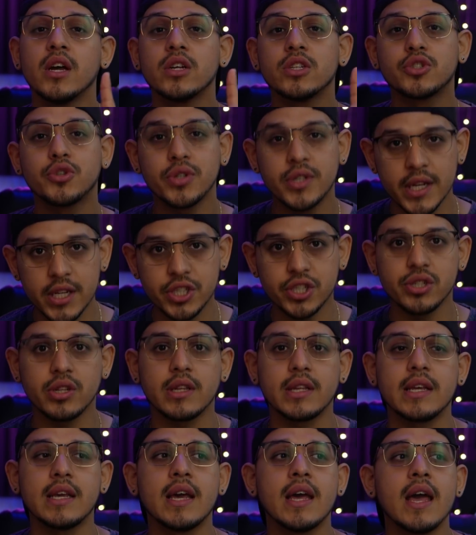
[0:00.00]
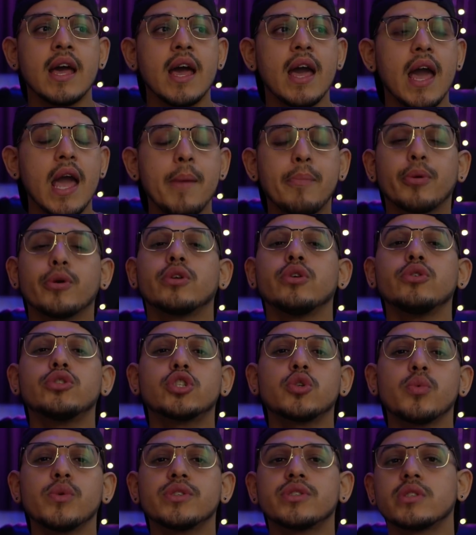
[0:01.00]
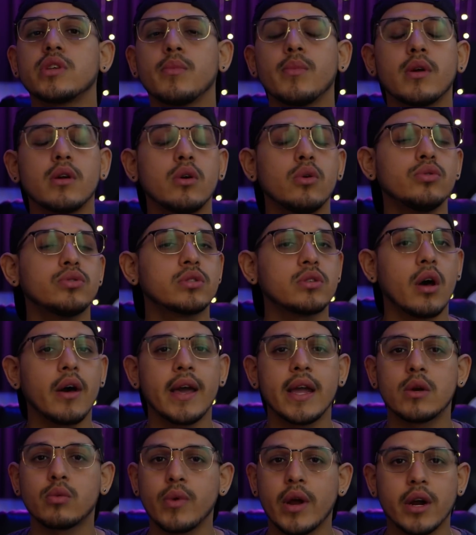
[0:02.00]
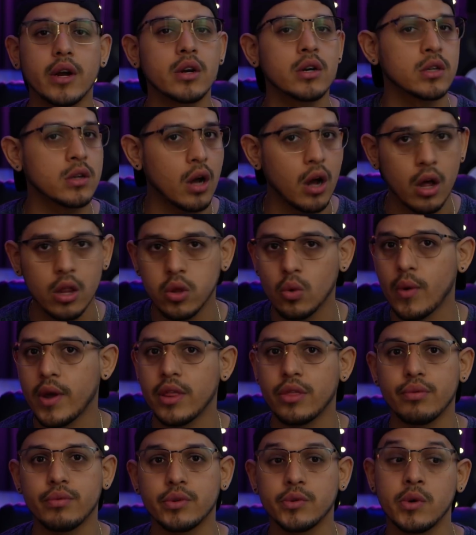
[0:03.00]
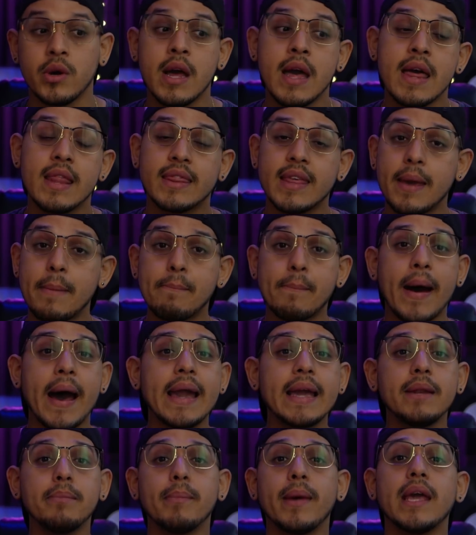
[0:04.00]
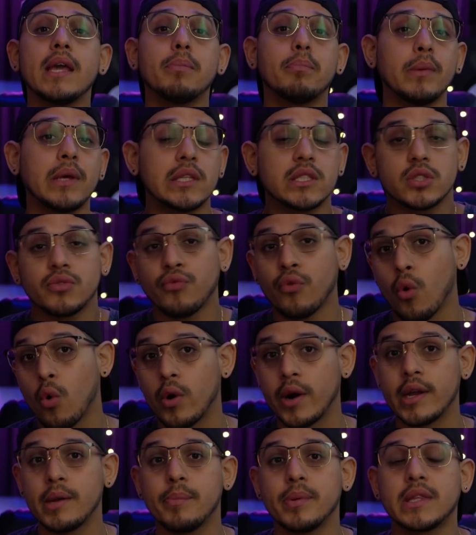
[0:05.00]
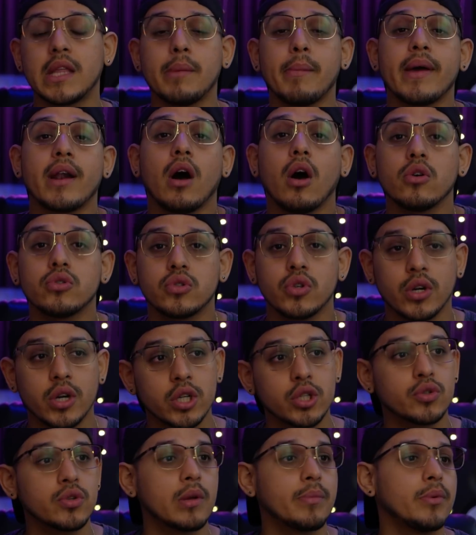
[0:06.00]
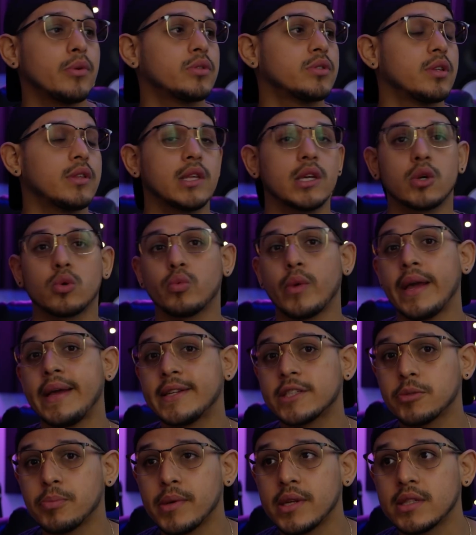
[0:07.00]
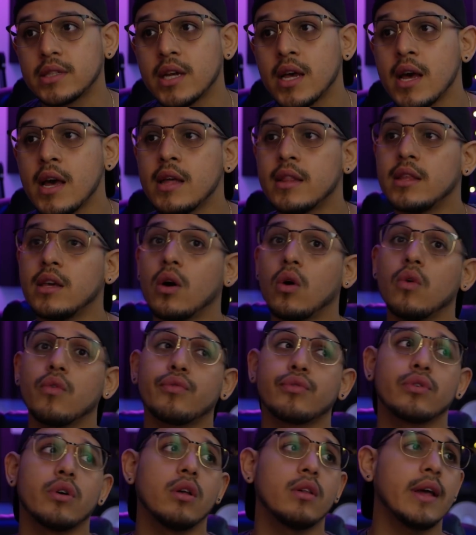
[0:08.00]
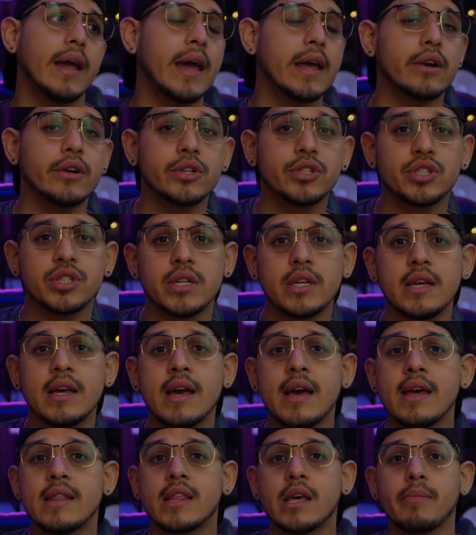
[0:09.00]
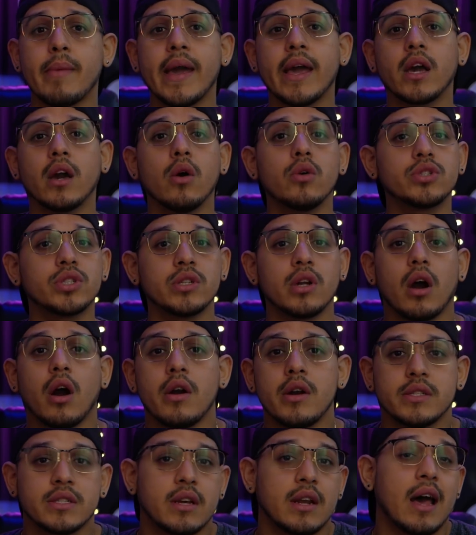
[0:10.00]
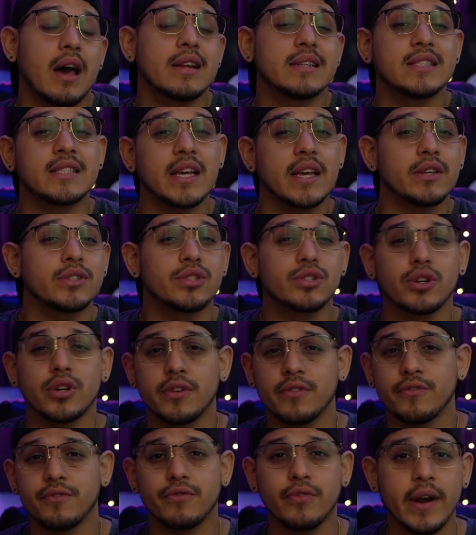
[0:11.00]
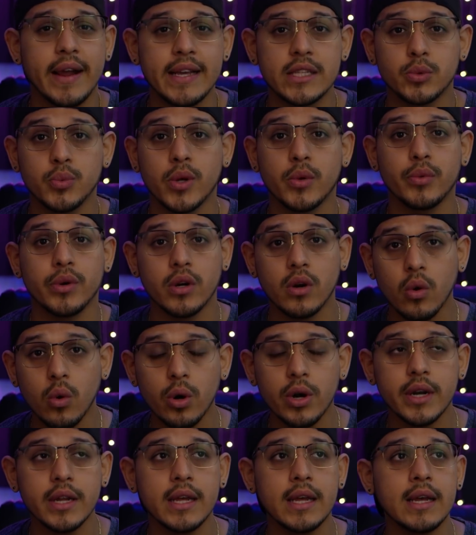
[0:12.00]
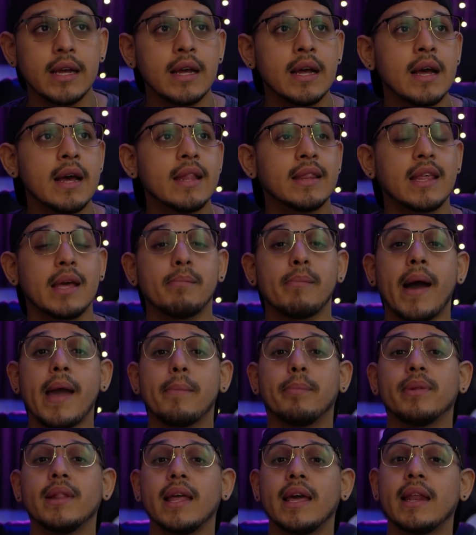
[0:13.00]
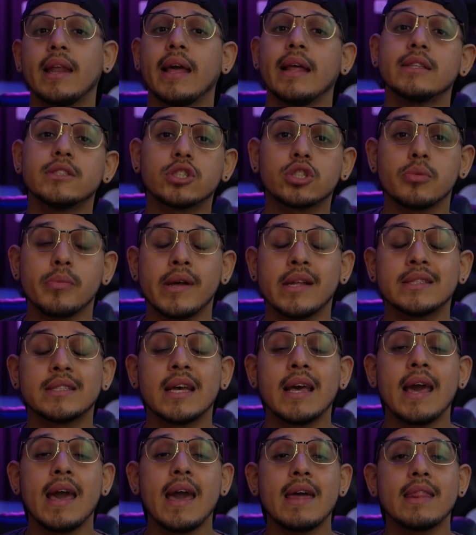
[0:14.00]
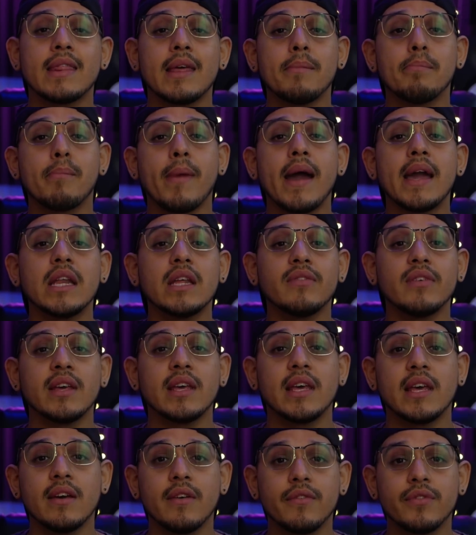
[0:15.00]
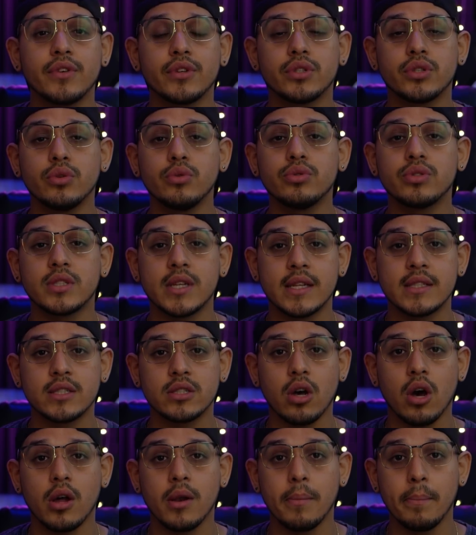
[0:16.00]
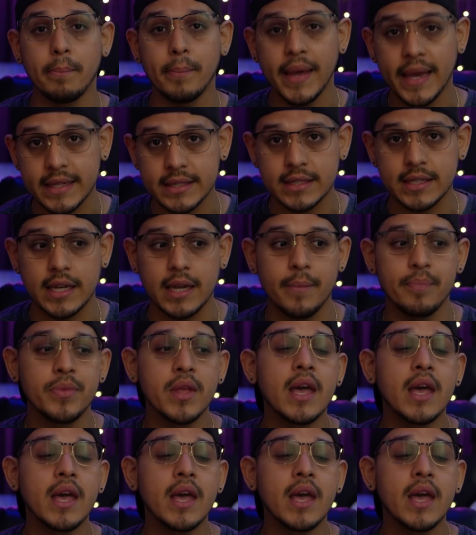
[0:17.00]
Traditionally, a producer was someone who saw a record all the way through. They might make beats for it, but they might also contribute to the arrangement, the overall energy. They might coach an artist on how to say a certain phrase when recording. They might play an instrument, and they might even give their 2 cents on mixing.